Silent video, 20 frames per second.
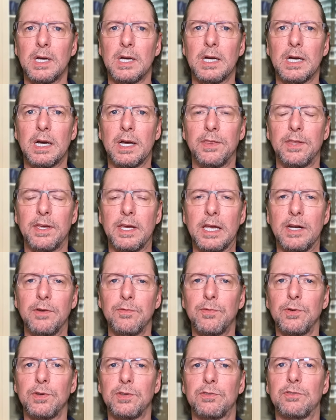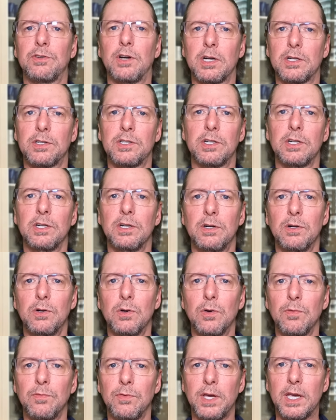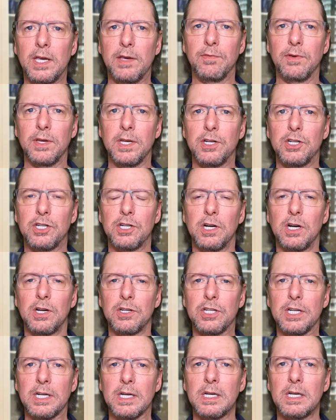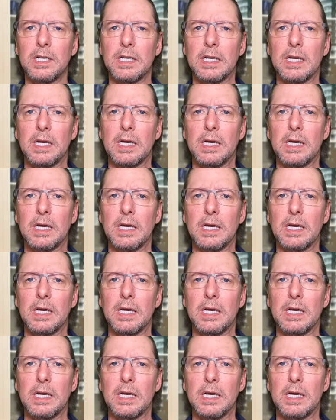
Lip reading: the infrastructure of EV charging,